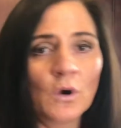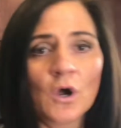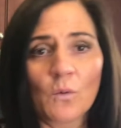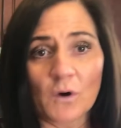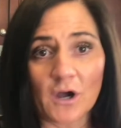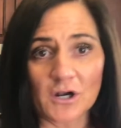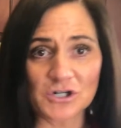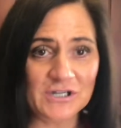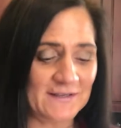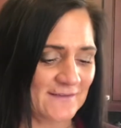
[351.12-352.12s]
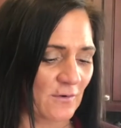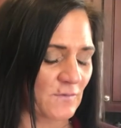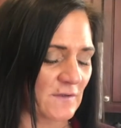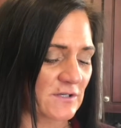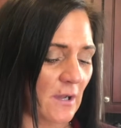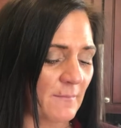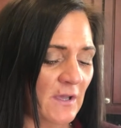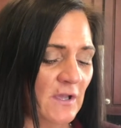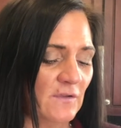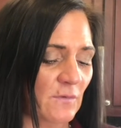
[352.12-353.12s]
work on our cheese that goes on top.
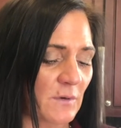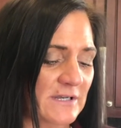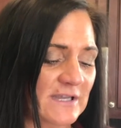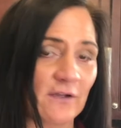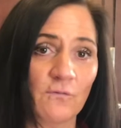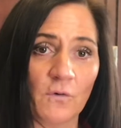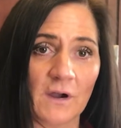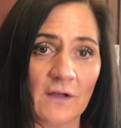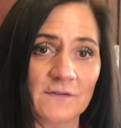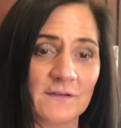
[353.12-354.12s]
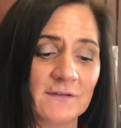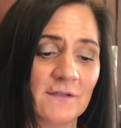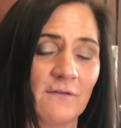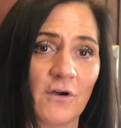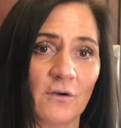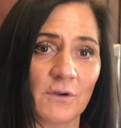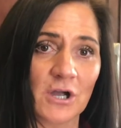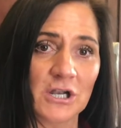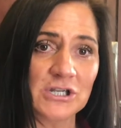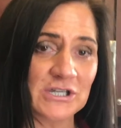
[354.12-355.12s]
So we're going to take 4 ounces of our
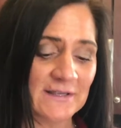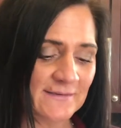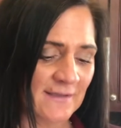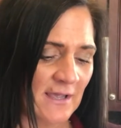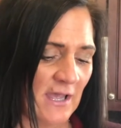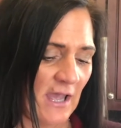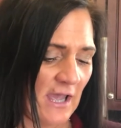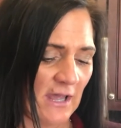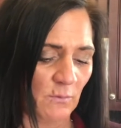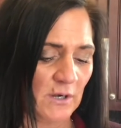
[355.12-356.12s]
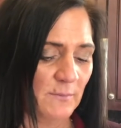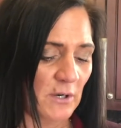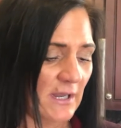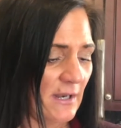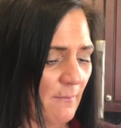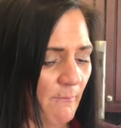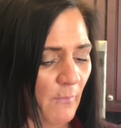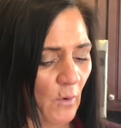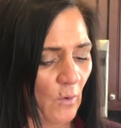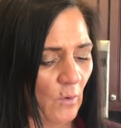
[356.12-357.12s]
ricotta cheese, and we're going to put it in a
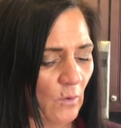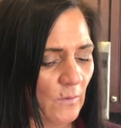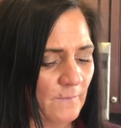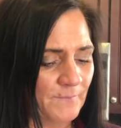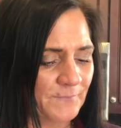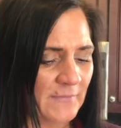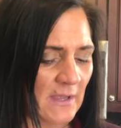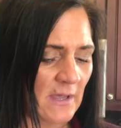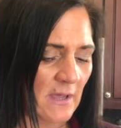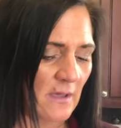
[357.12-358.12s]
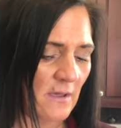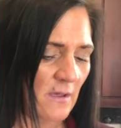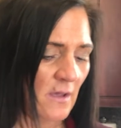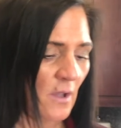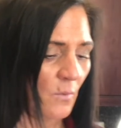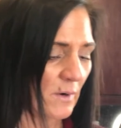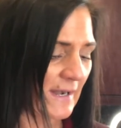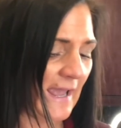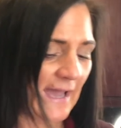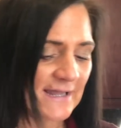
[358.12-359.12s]
bowl. We're going
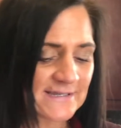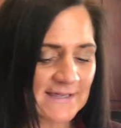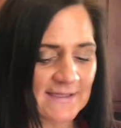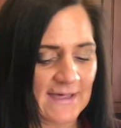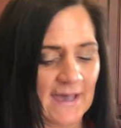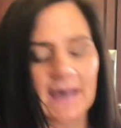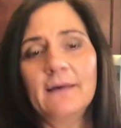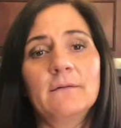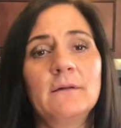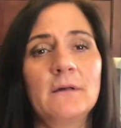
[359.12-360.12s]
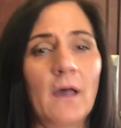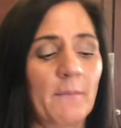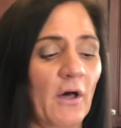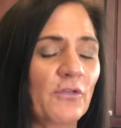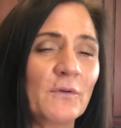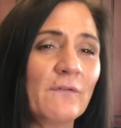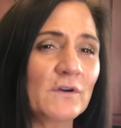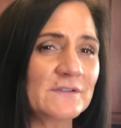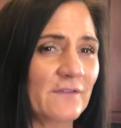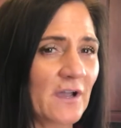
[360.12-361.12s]
to add to that about 3/4
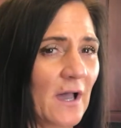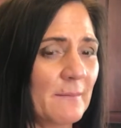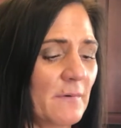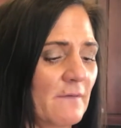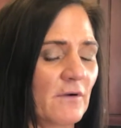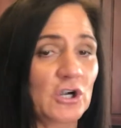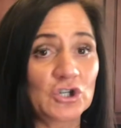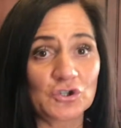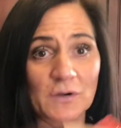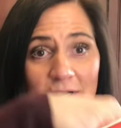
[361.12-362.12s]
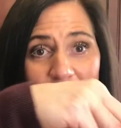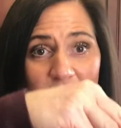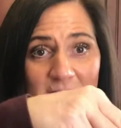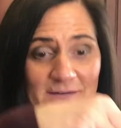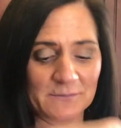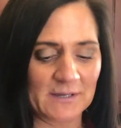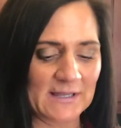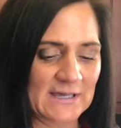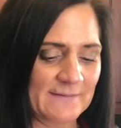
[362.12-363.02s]
of a cup of our shredded mozzarella.